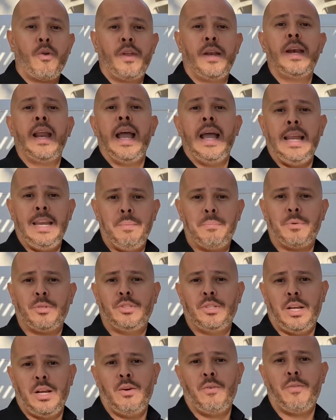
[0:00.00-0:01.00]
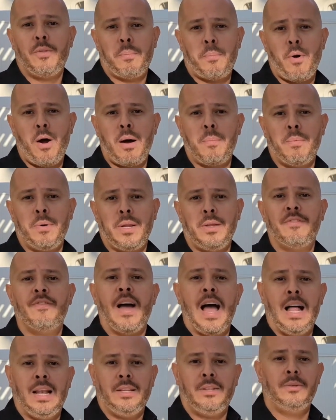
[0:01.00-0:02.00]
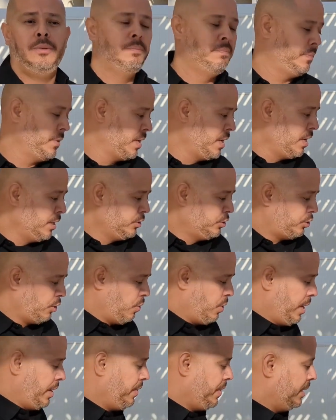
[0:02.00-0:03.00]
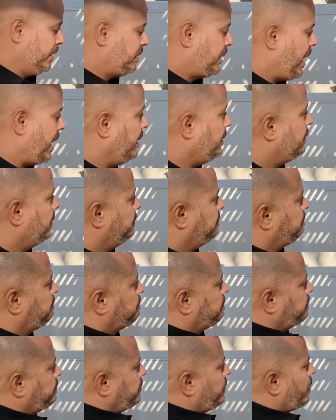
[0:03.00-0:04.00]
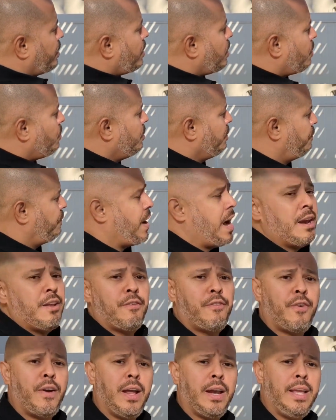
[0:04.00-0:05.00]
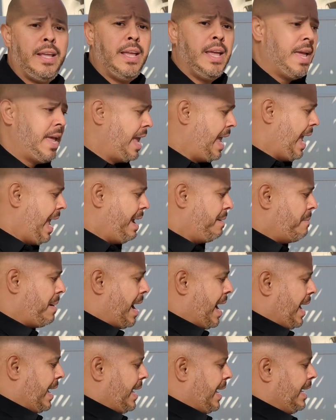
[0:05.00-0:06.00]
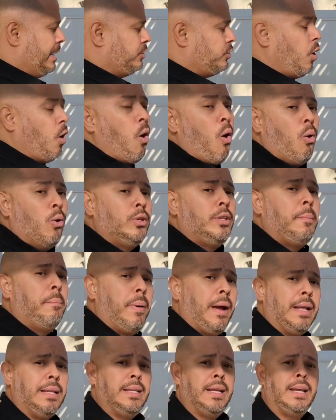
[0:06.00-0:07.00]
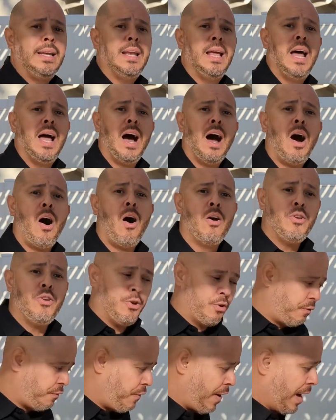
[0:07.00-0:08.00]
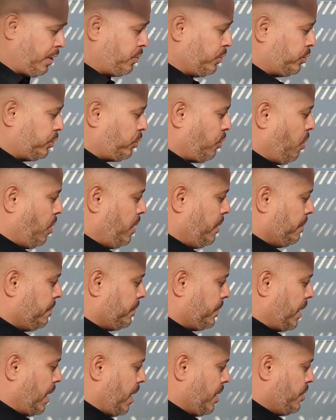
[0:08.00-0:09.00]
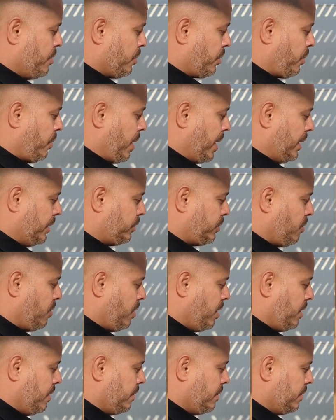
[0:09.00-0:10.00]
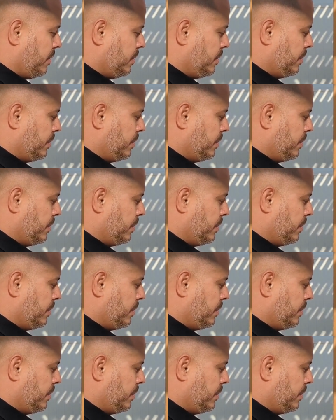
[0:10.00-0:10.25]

more than 80% of the property value. So in this case, with Fannie Freddie, MI is all dependent on your FICO score, on your credit score,